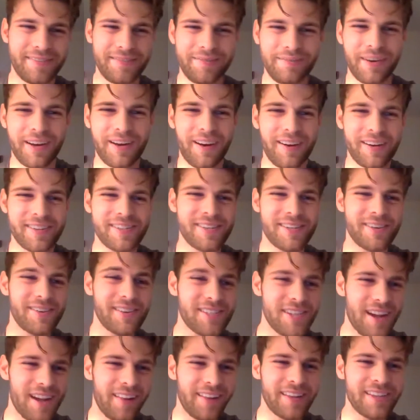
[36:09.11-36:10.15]
but also a
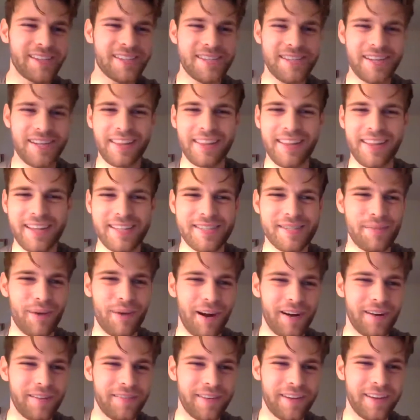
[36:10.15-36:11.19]
challenge, and that's
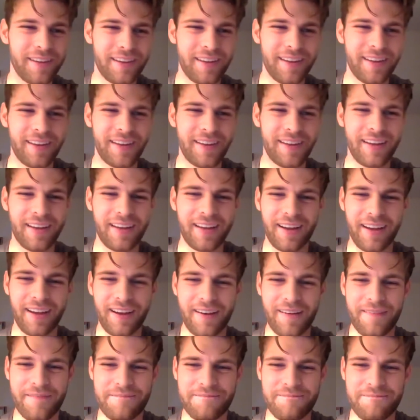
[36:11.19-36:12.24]
part of it.
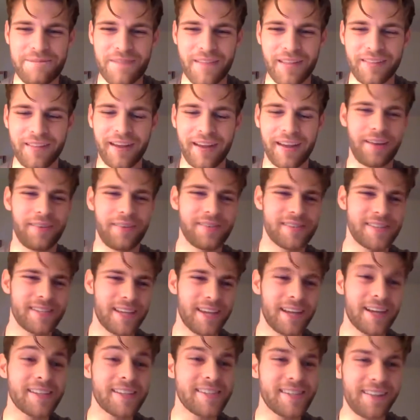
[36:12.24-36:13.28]
Like I
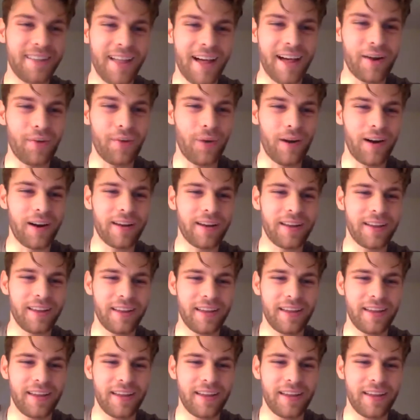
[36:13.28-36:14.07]
said, it's a lot of work.